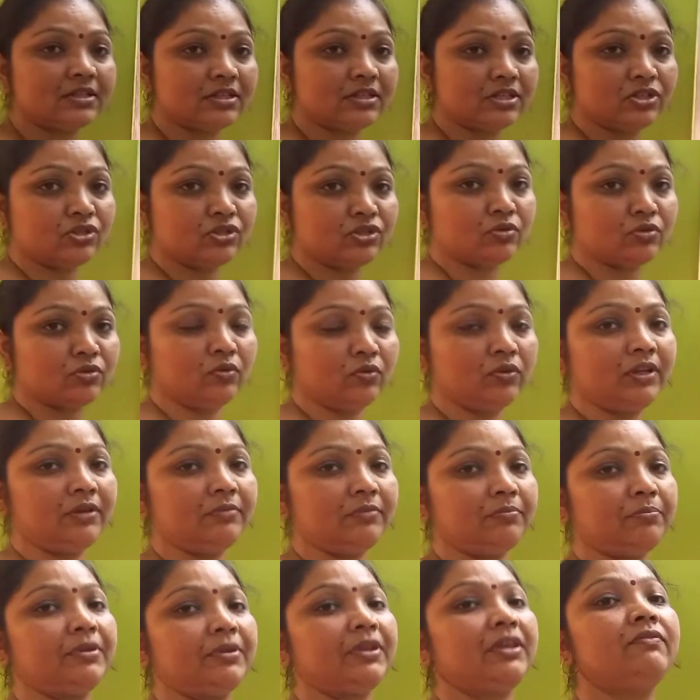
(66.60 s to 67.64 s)
it is shown
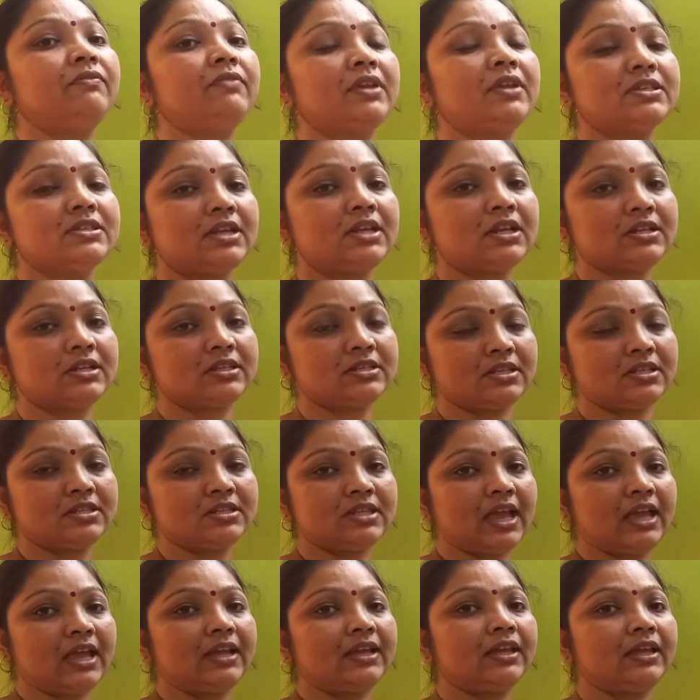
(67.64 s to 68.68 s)
in previous, that is in
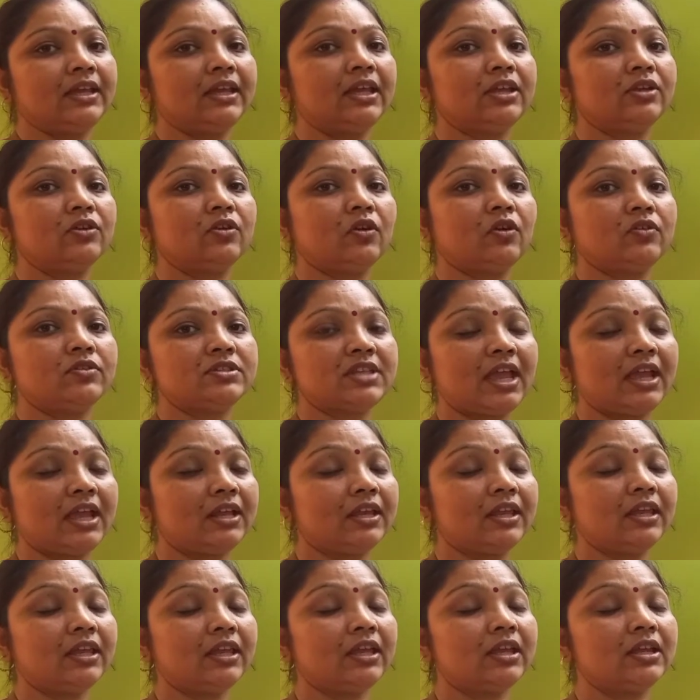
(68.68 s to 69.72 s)
cyclic and
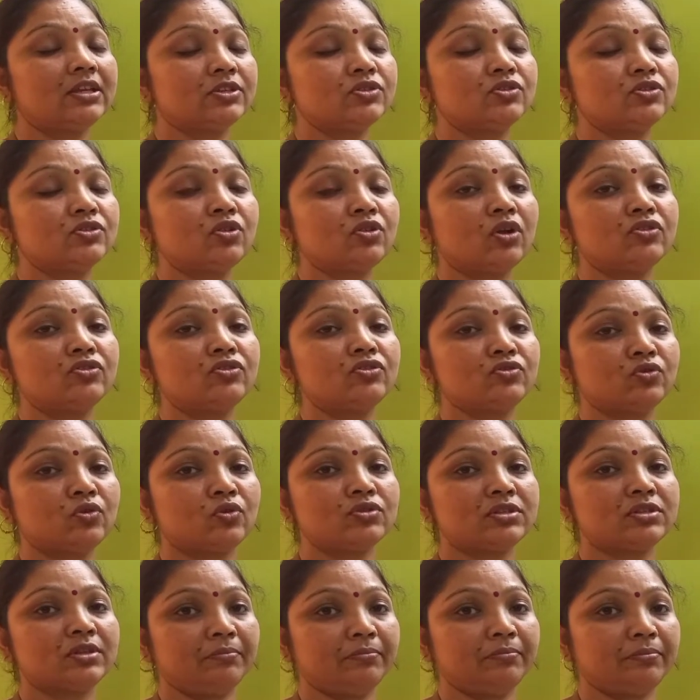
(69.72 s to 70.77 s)
non-cyclic. It is not so
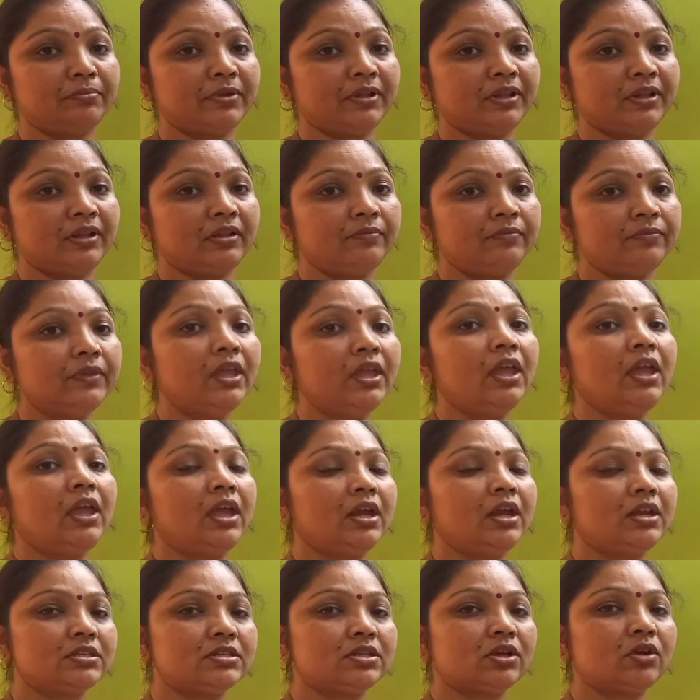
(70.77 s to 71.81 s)
simple.
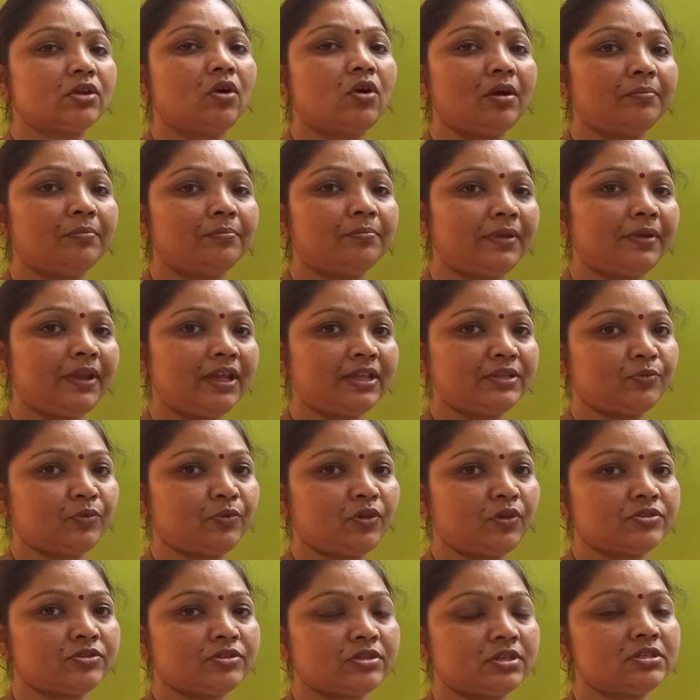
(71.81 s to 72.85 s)
It is a complex
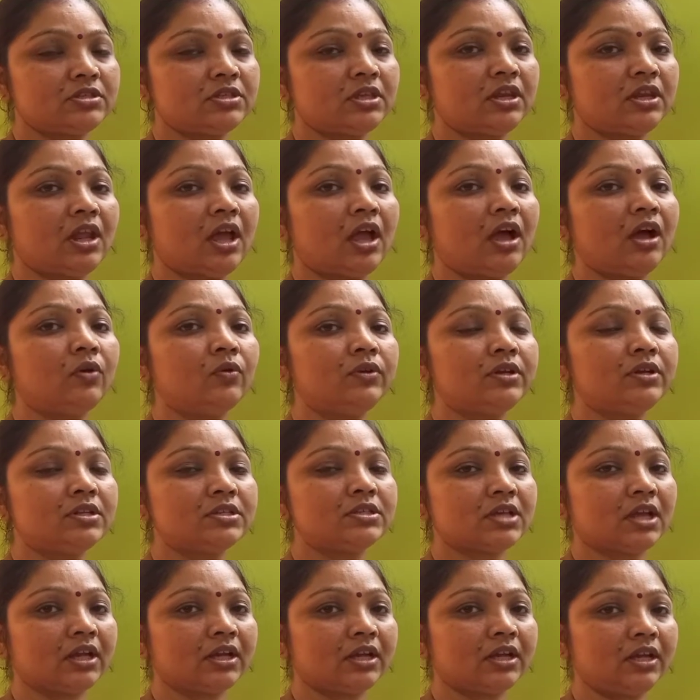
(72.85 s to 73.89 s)
process, and how it is
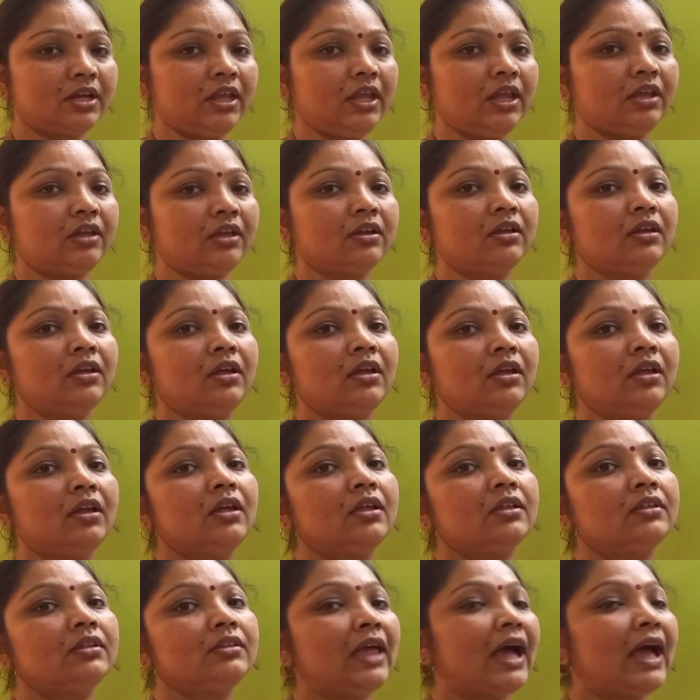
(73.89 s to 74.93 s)
occurring,
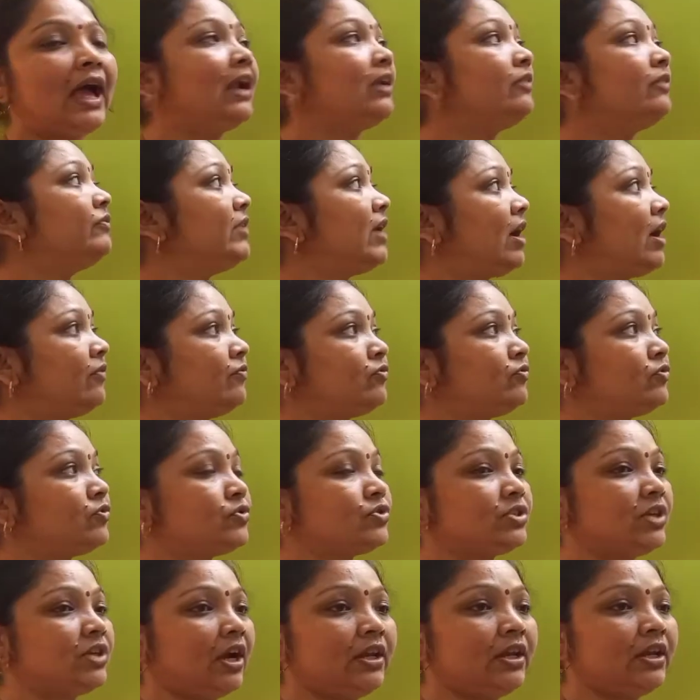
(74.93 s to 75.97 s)
that we have to
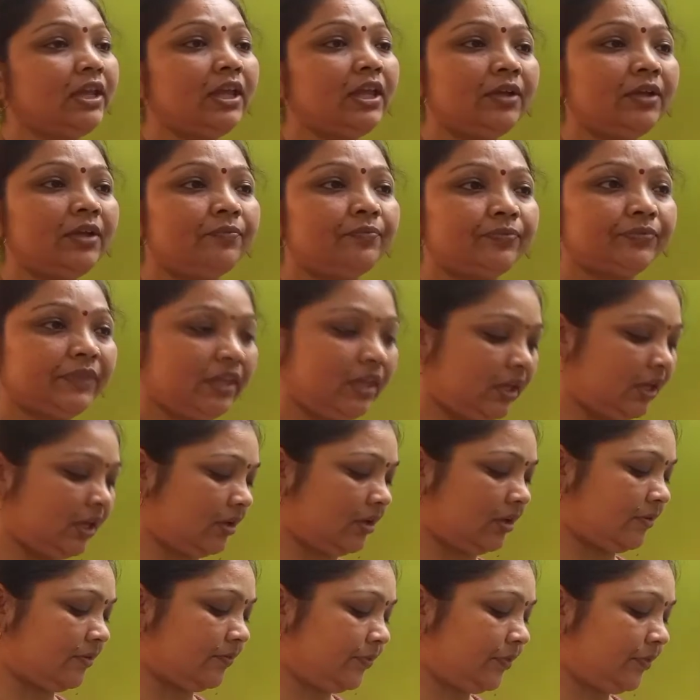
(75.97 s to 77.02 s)
study here.
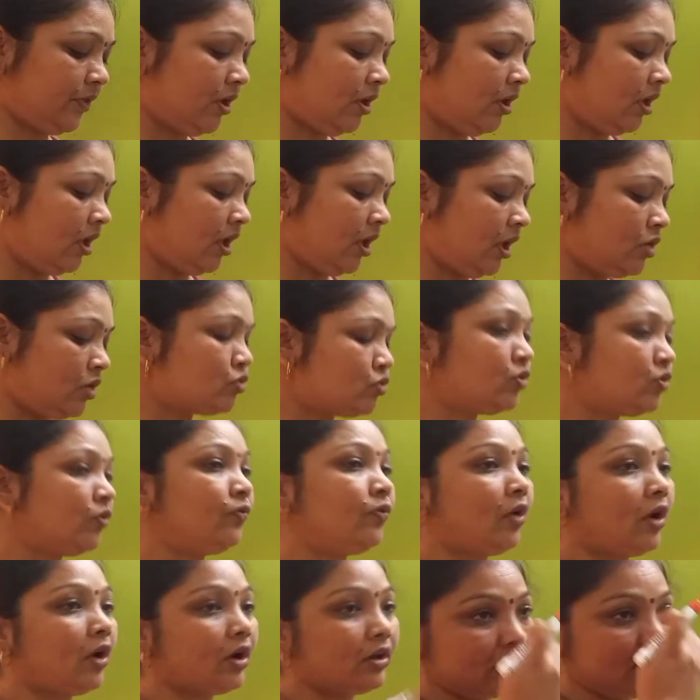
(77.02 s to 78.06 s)
So
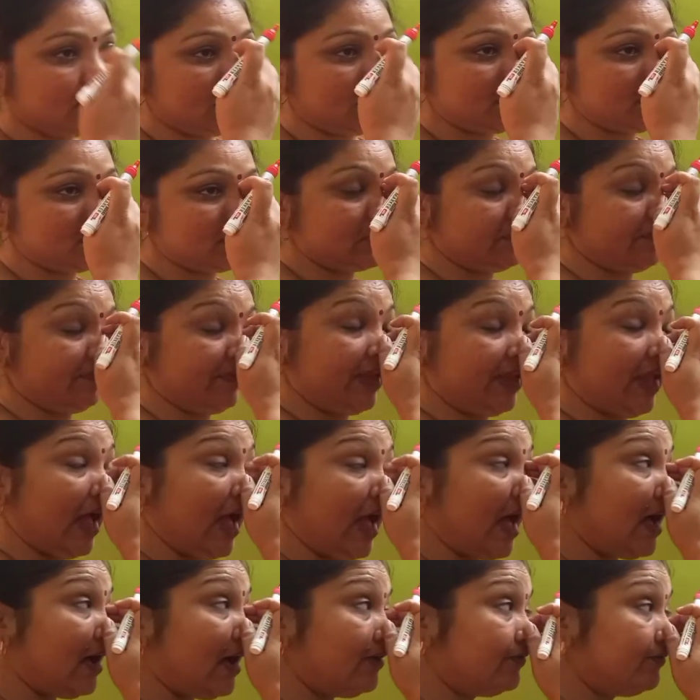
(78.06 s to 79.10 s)
for this we
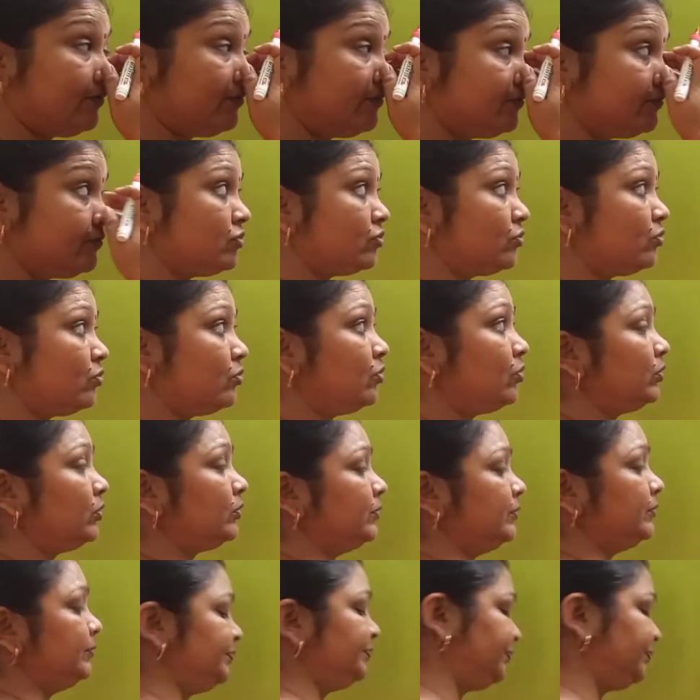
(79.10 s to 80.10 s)
have to,